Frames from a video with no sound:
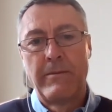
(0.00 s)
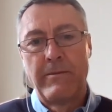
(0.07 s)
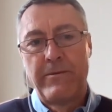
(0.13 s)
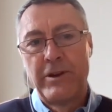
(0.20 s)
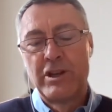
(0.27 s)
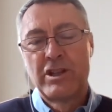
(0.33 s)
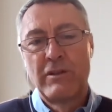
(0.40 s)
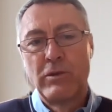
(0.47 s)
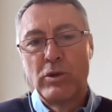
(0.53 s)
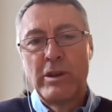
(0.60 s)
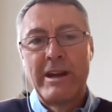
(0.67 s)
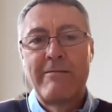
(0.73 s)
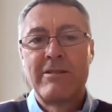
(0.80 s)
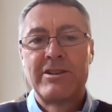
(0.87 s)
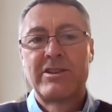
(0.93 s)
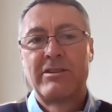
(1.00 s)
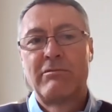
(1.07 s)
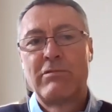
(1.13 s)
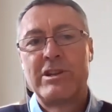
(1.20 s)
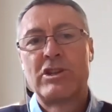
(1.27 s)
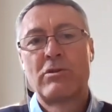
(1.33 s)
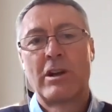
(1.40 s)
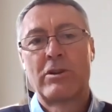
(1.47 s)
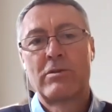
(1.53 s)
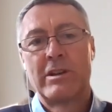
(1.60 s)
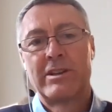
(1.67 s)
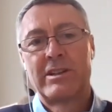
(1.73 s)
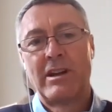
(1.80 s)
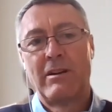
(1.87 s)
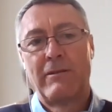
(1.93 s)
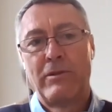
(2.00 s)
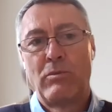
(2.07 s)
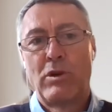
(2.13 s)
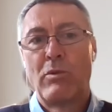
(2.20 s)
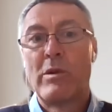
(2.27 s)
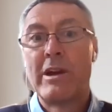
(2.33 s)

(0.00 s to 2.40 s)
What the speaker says: first of all, there is the restructure itself, and what